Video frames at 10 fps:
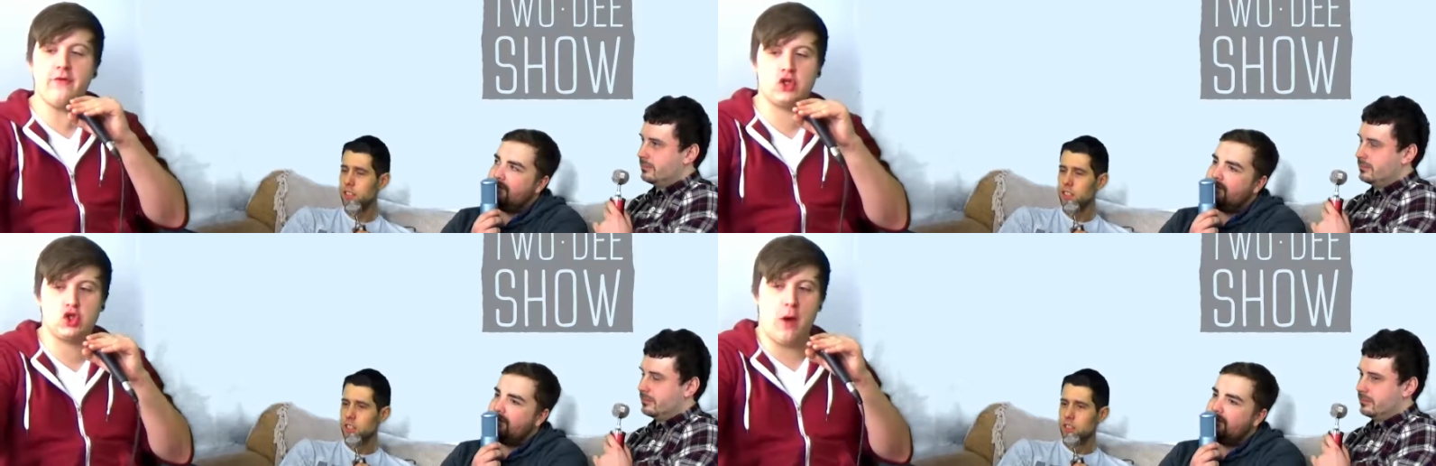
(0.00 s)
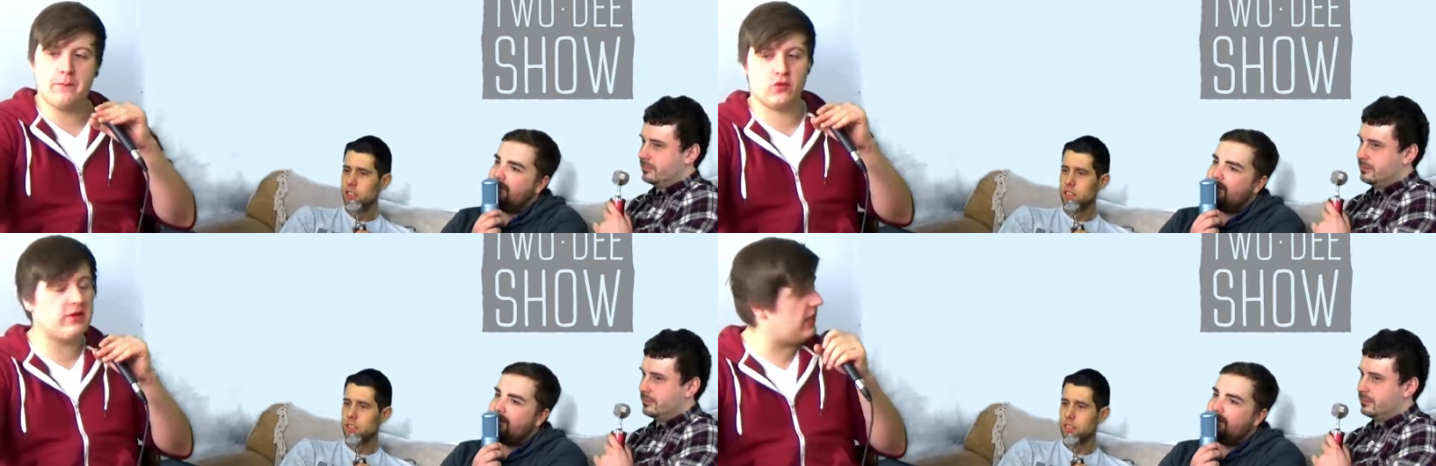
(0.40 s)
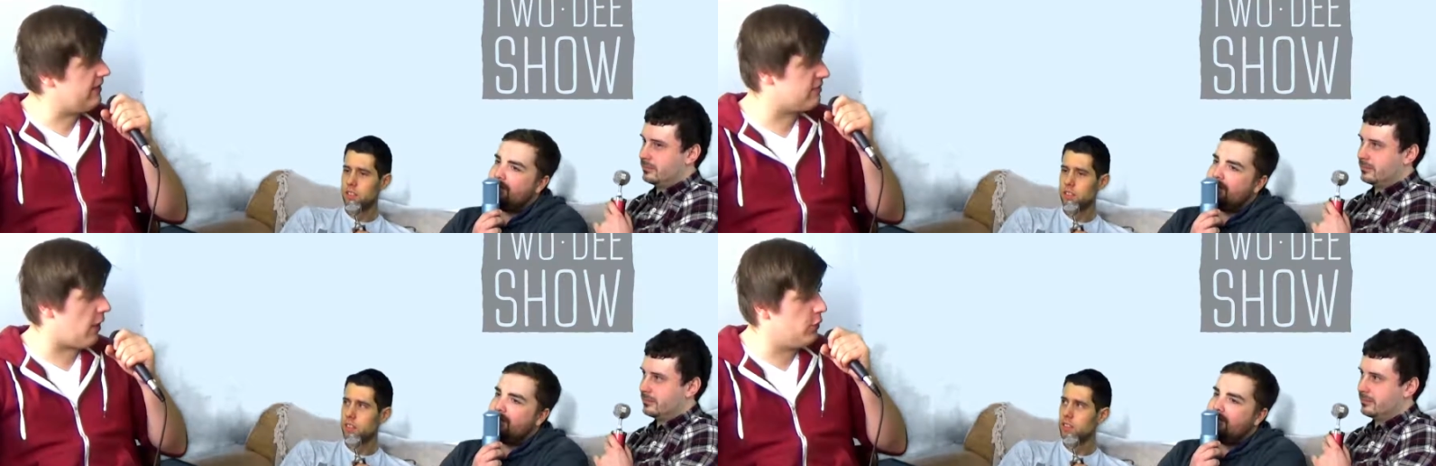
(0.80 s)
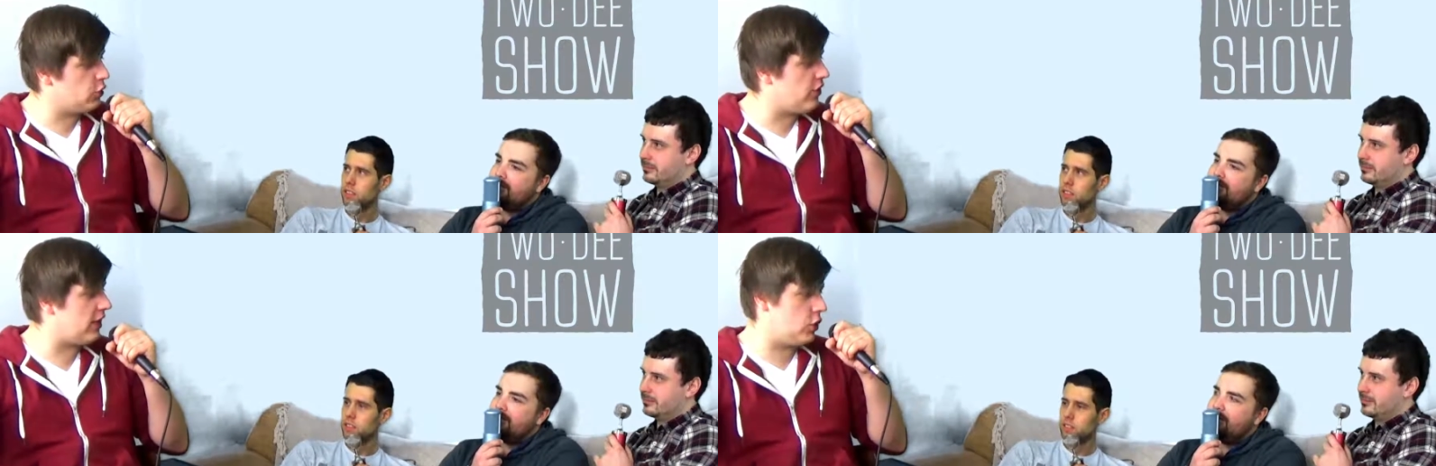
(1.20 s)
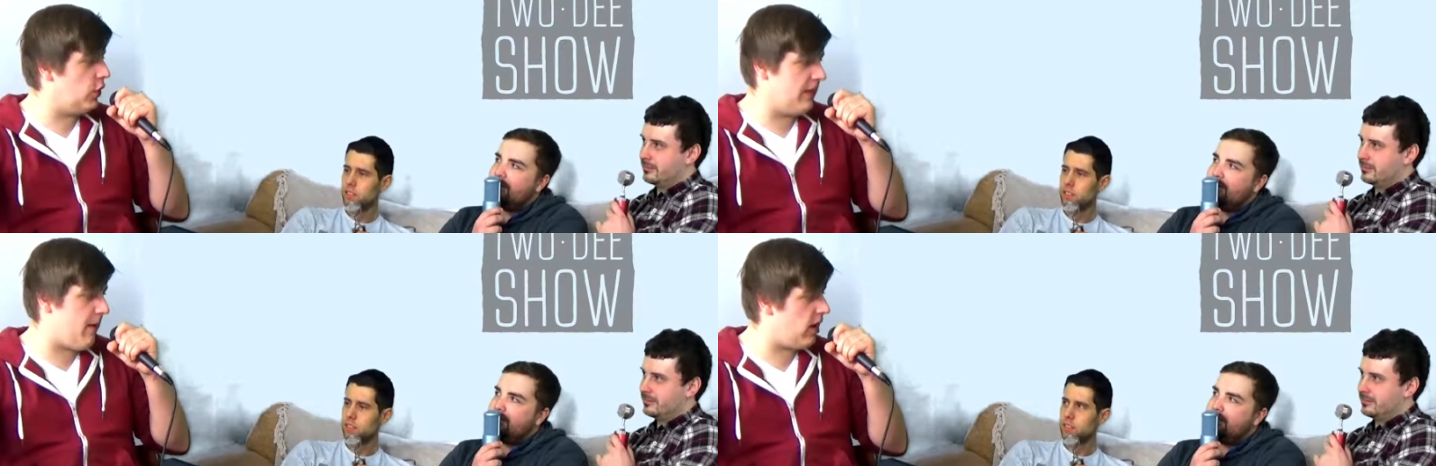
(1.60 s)
Speaker 1: have stopped drinking this. I would drink a
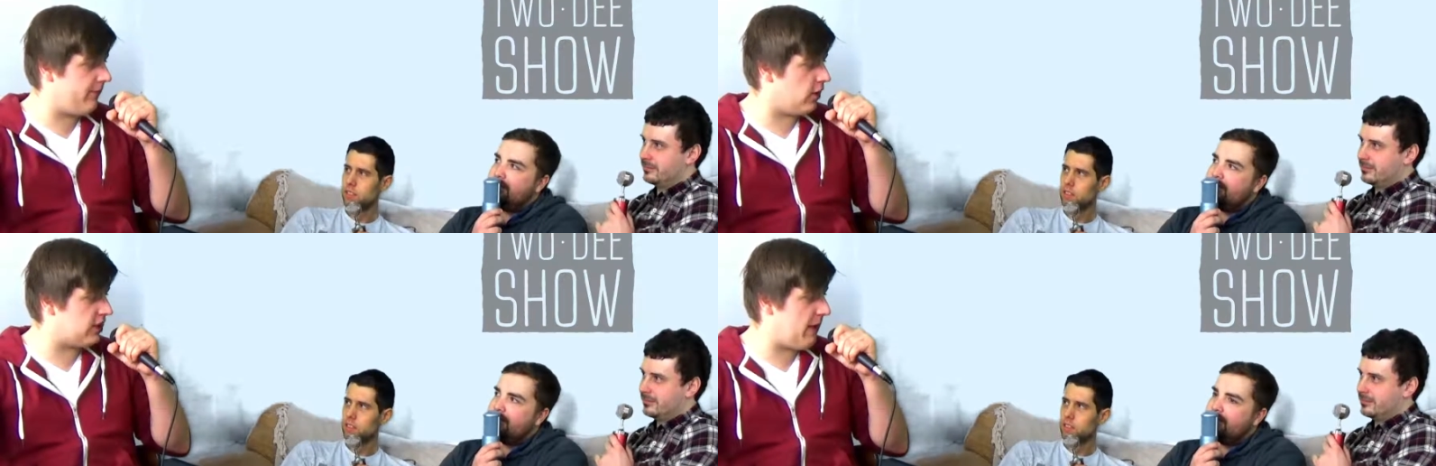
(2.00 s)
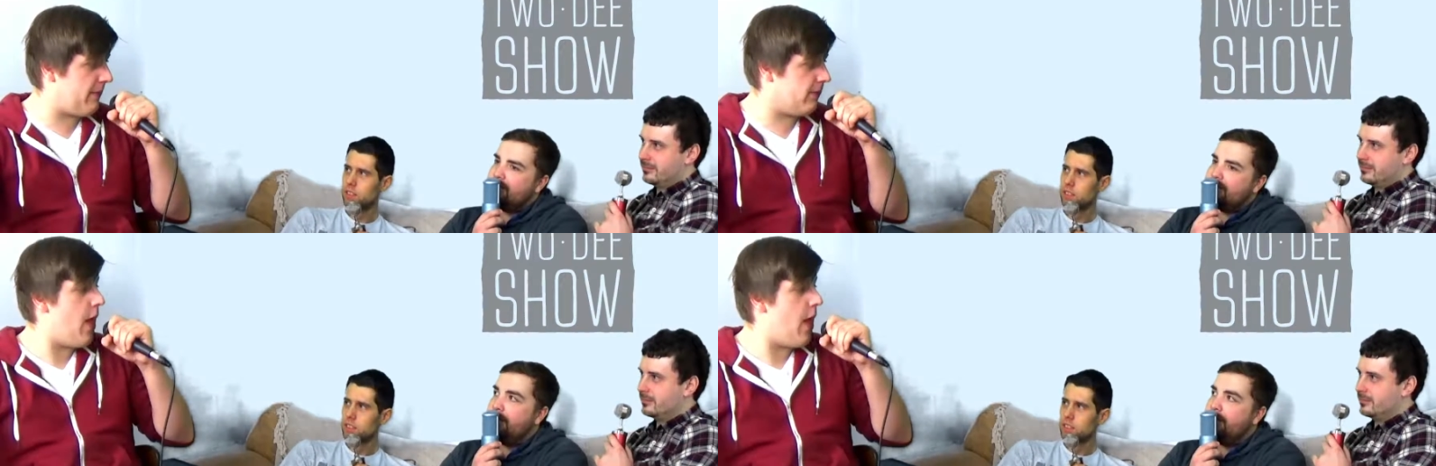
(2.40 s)
two-liter bottle of Doctor Pepper.